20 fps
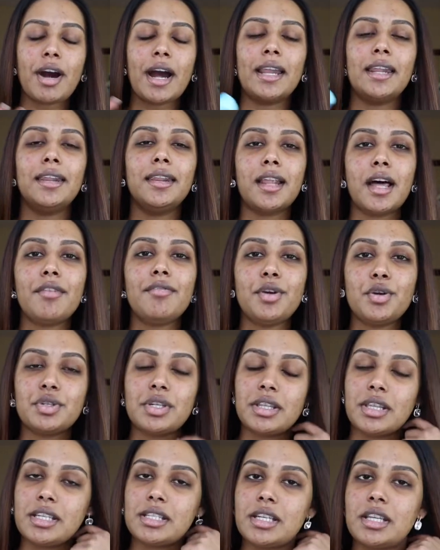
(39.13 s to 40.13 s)
I love
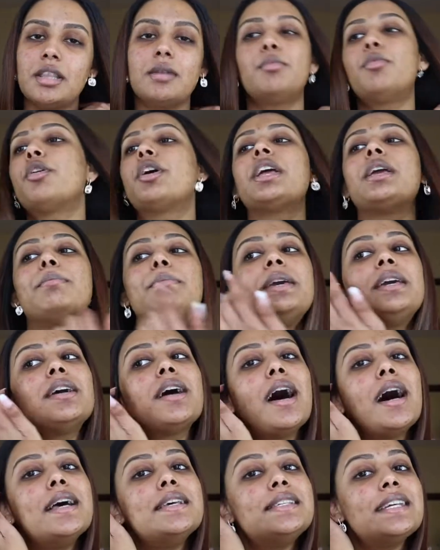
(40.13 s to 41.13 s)
using this in the morning
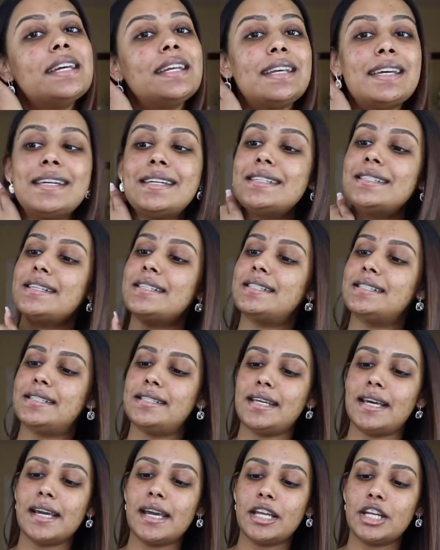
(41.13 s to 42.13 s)
because it is a
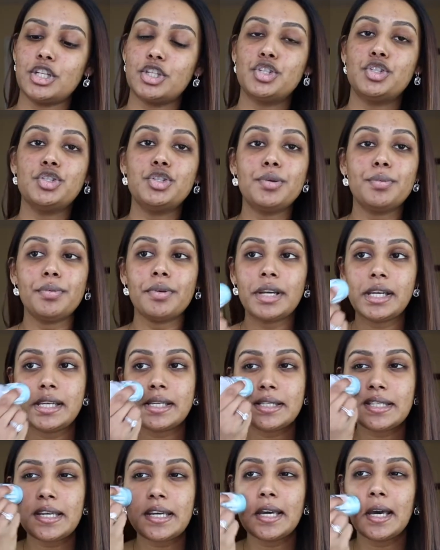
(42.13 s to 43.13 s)
stick and it's super
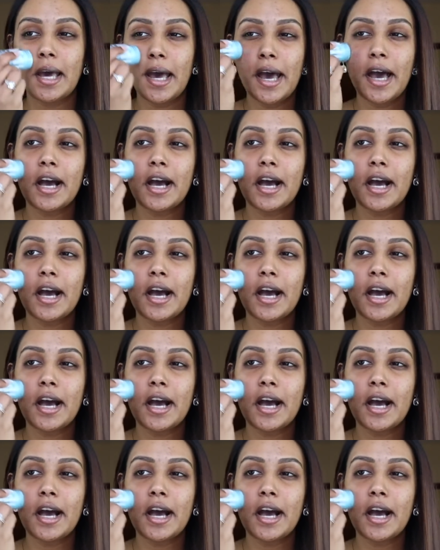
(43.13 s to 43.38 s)
easy